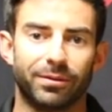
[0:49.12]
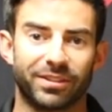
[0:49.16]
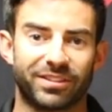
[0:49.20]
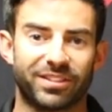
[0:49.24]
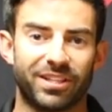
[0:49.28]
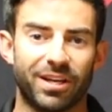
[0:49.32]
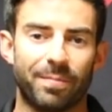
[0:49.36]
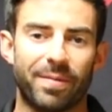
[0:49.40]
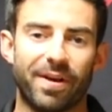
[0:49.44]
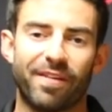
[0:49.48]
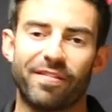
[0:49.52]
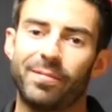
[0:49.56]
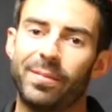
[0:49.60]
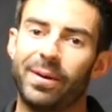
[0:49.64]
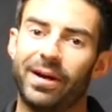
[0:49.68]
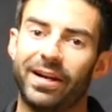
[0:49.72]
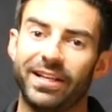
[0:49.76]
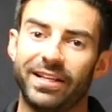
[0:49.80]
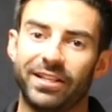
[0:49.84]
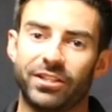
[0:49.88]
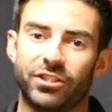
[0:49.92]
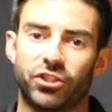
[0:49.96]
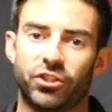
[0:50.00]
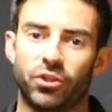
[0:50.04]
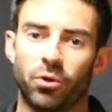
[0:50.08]
What's up, everybody?
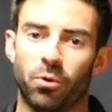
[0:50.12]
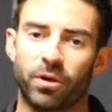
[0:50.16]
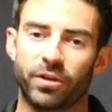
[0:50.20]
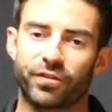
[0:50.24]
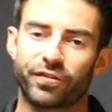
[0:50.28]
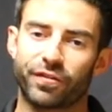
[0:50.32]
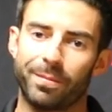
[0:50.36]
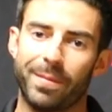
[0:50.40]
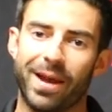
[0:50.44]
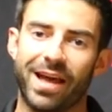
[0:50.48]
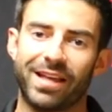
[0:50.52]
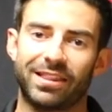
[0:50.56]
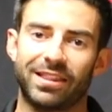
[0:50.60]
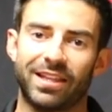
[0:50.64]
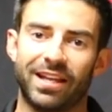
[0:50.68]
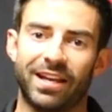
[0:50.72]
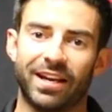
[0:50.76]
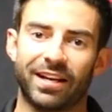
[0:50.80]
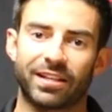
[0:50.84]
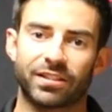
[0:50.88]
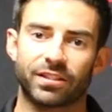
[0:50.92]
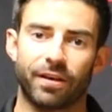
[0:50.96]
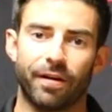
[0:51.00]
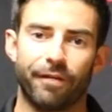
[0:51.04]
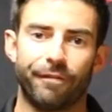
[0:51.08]
It's George from
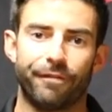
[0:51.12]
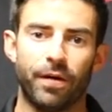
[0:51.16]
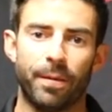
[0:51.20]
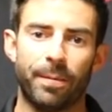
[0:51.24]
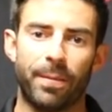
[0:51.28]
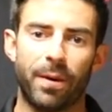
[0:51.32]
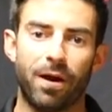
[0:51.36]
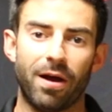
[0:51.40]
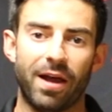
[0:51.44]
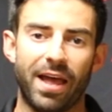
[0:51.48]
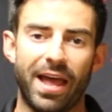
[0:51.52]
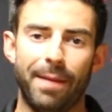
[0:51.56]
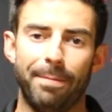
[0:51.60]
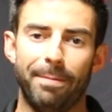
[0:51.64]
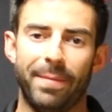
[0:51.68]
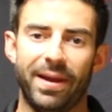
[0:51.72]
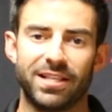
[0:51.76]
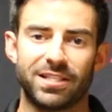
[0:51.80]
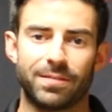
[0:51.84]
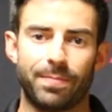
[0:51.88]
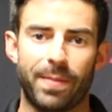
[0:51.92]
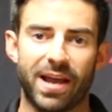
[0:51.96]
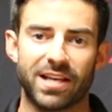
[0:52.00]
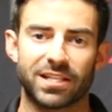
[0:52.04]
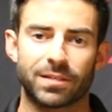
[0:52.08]
Athletics. Football and
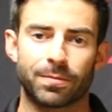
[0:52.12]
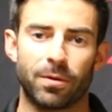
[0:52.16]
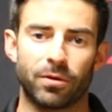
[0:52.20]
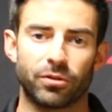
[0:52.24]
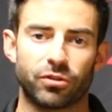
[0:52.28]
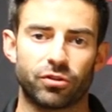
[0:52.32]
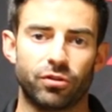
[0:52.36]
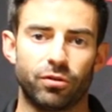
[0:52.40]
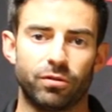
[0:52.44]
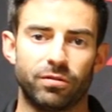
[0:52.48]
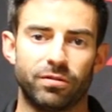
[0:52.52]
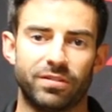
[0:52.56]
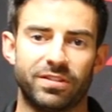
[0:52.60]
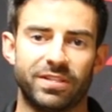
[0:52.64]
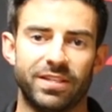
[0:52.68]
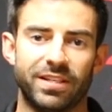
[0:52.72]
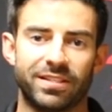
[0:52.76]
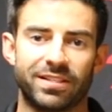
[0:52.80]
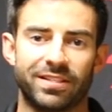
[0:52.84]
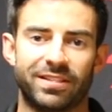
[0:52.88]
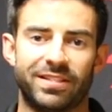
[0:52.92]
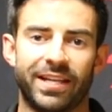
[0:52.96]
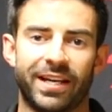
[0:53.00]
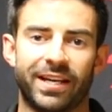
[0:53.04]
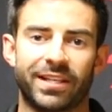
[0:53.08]
men's basketball student
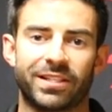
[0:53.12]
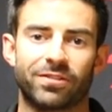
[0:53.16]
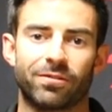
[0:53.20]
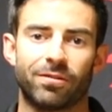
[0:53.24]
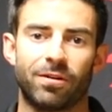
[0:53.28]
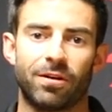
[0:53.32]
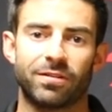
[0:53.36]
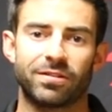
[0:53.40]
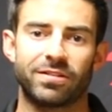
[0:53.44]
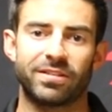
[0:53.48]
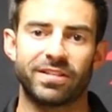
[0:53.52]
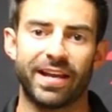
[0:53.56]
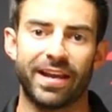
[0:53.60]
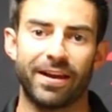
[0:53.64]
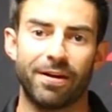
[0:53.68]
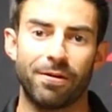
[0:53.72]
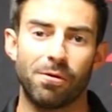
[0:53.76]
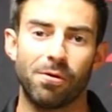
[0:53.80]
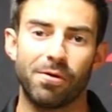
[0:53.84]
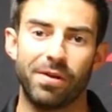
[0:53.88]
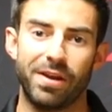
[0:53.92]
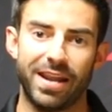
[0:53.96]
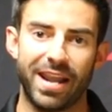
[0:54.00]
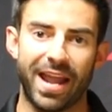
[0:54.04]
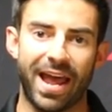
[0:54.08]
season tickets are on sale
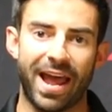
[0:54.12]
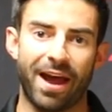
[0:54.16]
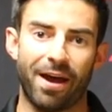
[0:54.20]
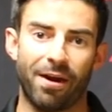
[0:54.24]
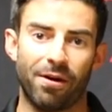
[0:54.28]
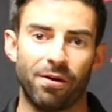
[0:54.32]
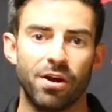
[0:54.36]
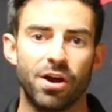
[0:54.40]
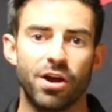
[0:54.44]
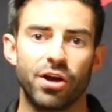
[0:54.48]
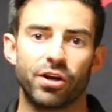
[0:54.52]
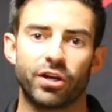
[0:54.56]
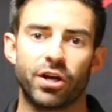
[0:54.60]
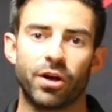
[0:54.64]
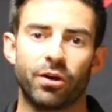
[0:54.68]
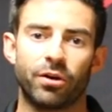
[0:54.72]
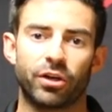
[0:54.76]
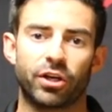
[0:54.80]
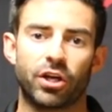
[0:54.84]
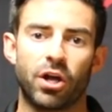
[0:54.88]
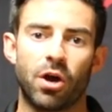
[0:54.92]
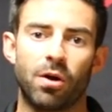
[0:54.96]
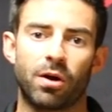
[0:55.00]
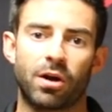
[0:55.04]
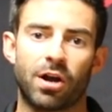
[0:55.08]
now. Go to
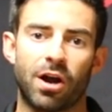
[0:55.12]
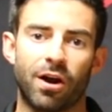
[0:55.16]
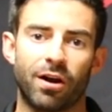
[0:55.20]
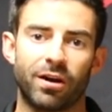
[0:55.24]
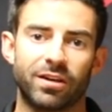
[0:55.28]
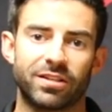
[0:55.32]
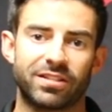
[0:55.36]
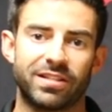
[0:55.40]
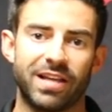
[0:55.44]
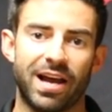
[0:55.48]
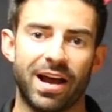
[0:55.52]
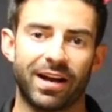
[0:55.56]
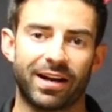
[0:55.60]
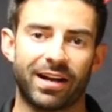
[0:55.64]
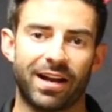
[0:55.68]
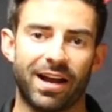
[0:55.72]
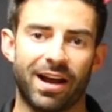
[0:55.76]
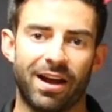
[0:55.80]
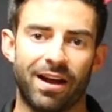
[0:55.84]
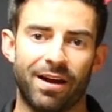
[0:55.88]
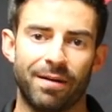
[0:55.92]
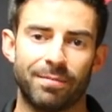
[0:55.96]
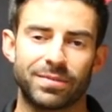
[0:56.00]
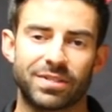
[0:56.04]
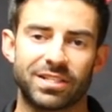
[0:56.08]

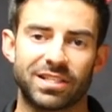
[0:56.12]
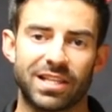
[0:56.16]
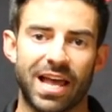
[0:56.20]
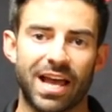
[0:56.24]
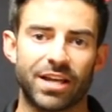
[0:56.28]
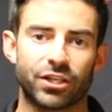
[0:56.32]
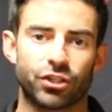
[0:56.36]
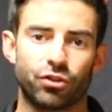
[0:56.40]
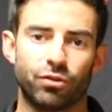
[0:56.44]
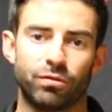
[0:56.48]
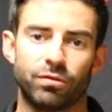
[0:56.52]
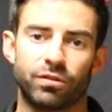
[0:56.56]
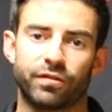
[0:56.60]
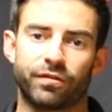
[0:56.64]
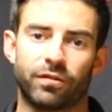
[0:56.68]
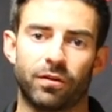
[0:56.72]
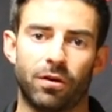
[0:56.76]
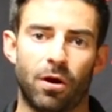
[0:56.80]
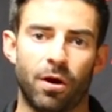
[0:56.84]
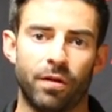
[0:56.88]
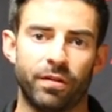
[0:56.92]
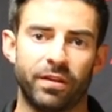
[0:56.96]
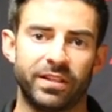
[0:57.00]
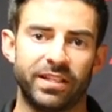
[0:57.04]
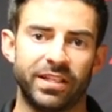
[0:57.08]
gocards.com slash students for
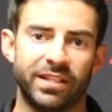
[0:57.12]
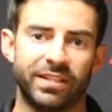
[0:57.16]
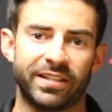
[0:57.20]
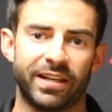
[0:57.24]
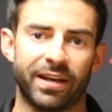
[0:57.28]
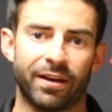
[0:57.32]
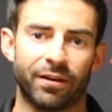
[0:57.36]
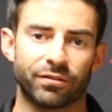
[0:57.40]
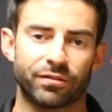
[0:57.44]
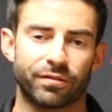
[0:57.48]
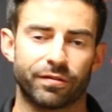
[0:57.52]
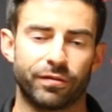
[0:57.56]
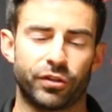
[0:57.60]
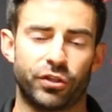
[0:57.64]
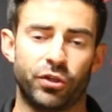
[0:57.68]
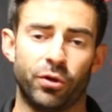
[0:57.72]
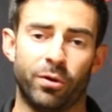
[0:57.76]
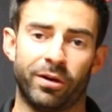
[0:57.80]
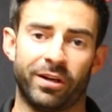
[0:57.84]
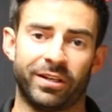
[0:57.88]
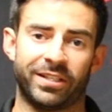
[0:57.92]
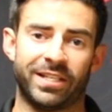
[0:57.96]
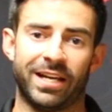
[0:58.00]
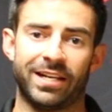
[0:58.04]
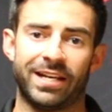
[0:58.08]
all the details. For
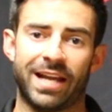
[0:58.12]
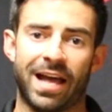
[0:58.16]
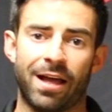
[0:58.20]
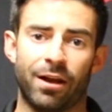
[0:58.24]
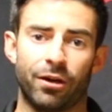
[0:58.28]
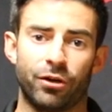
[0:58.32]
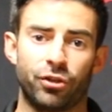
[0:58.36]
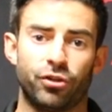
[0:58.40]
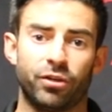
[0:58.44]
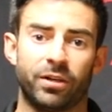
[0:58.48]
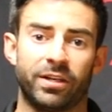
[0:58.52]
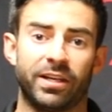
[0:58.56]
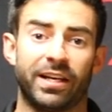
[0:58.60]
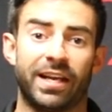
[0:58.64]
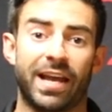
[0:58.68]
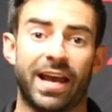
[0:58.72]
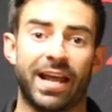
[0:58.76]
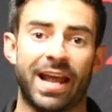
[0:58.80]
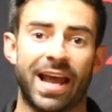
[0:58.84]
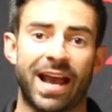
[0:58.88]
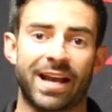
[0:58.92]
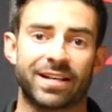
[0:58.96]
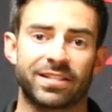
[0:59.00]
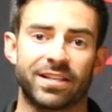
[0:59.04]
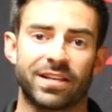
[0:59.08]
$210, you can get
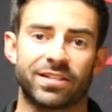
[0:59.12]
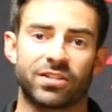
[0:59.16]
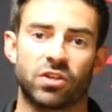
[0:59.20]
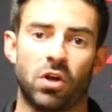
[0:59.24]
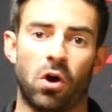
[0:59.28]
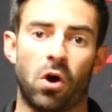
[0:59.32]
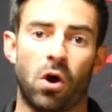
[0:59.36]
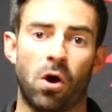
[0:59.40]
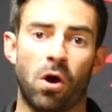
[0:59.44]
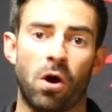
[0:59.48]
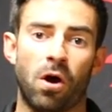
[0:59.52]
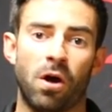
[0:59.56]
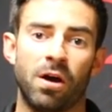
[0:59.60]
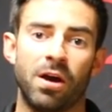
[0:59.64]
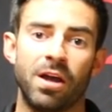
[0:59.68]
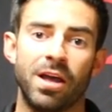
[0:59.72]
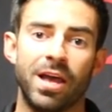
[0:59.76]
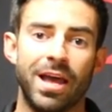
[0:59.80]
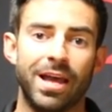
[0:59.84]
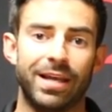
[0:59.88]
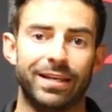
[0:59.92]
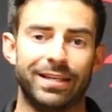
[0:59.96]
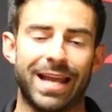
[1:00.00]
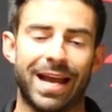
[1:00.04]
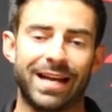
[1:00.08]
access to all
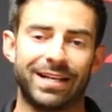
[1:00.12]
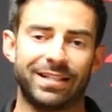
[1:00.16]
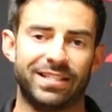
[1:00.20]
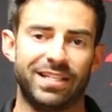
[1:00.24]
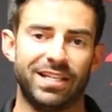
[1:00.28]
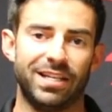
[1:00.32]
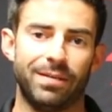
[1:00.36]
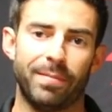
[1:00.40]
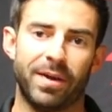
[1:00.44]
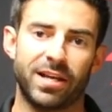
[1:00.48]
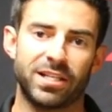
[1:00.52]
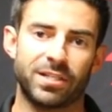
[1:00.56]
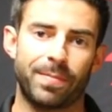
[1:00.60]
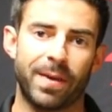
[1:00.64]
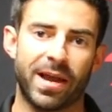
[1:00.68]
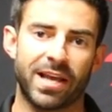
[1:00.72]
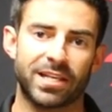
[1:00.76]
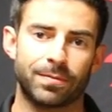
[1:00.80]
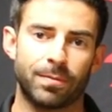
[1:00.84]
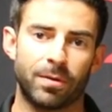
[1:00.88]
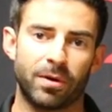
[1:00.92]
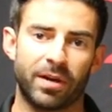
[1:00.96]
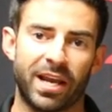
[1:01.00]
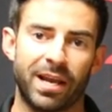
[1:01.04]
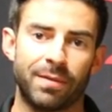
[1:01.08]
19 men's
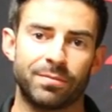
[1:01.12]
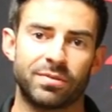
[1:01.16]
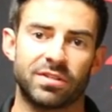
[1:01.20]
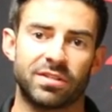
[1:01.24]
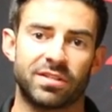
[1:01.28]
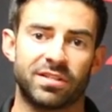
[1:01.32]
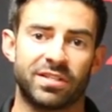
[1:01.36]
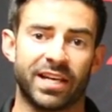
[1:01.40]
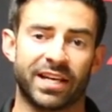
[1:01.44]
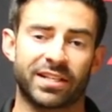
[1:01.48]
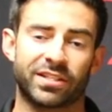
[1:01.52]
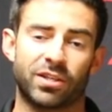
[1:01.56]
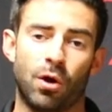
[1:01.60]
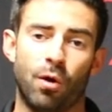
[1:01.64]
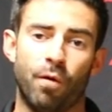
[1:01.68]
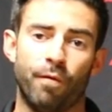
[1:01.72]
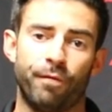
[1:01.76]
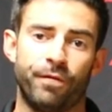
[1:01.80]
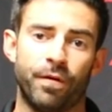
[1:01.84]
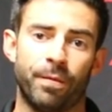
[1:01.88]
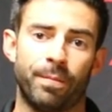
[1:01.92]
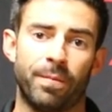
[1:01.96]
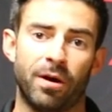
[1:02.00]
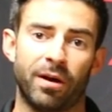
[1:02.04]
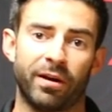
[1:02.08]
basketball games and six home
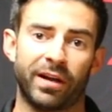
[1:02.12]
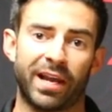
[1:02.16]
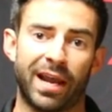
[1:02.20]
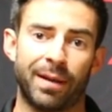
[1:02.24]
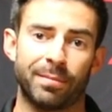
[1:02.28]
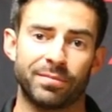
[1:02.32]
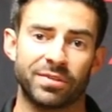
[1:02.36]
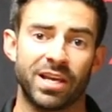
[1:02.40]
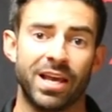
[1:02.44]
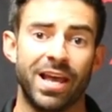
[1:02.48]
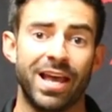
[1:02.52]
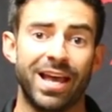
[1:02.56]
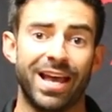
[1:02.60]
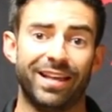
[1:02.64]
football games.